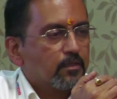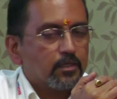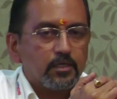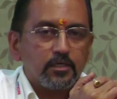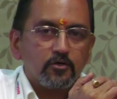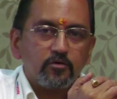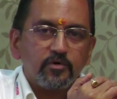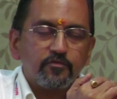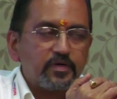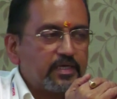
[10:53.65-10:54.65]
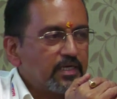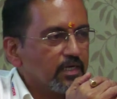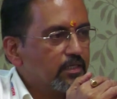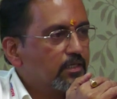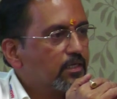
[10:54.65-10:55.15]
Government of
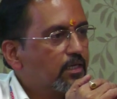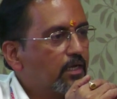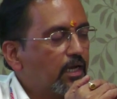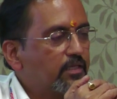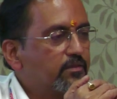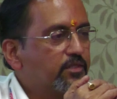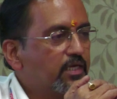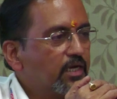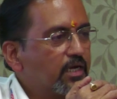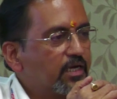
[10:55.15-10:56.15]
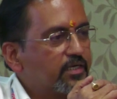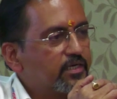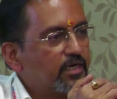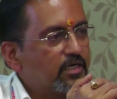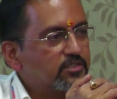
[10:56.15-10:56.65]
India, and they
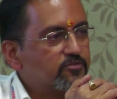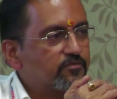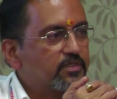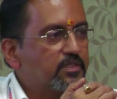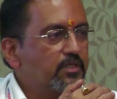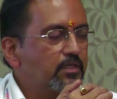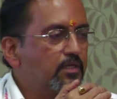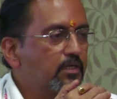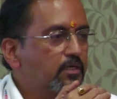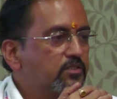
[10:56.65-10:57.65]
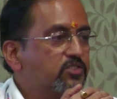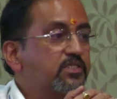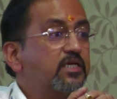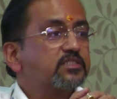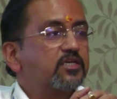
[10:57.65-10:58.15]
connected us with the
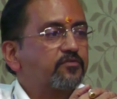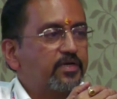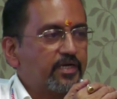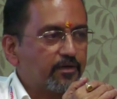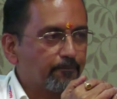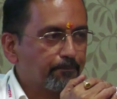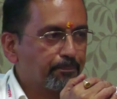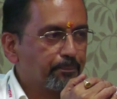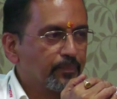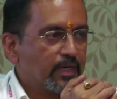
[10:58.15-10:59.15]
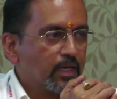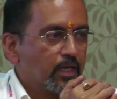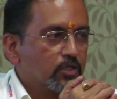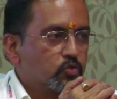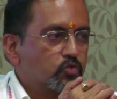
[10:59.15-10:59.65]
CSR funding.
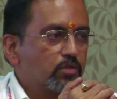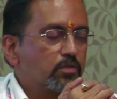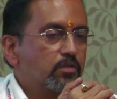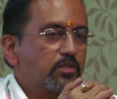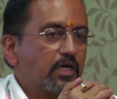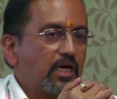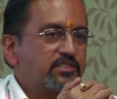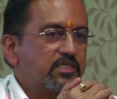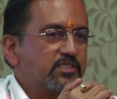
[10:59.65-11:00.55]
So the ICS